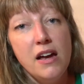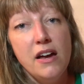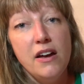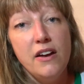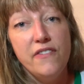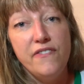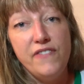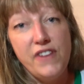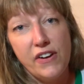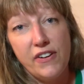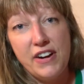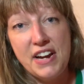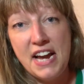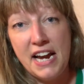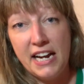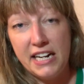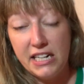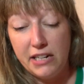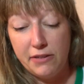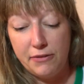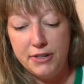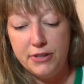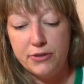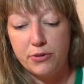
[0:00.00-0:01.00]
very
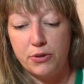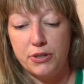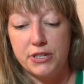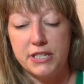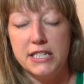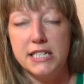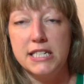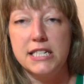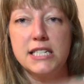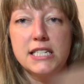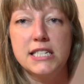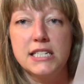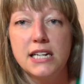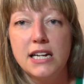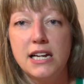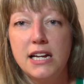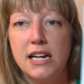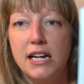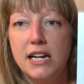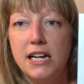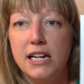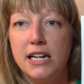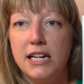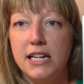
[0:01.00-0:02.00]
handy resources
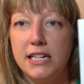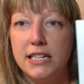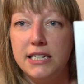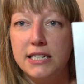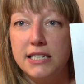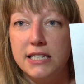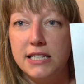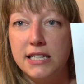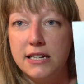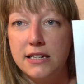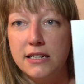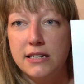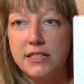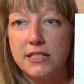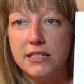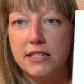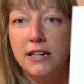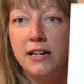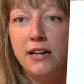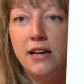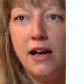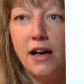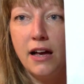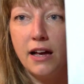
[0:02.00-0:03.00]
is this
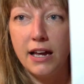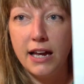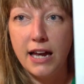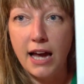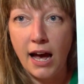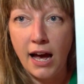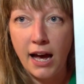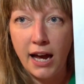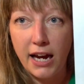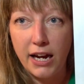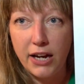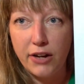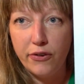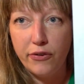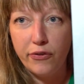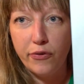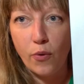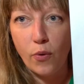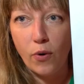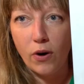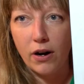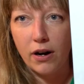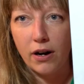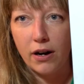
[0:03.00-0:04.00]
guide
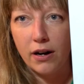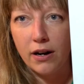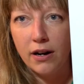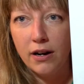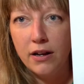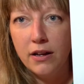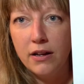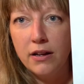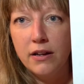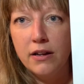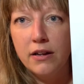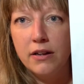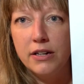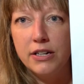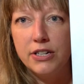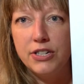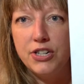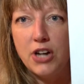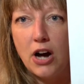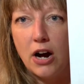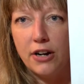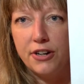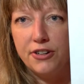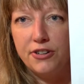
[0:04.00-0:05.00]
for
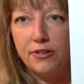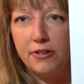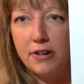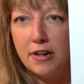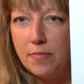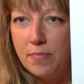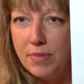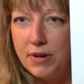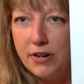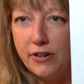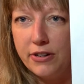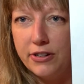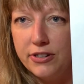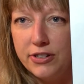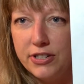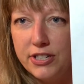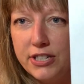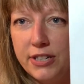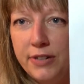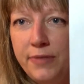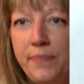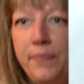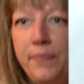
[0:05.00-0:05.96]
doctoring beers.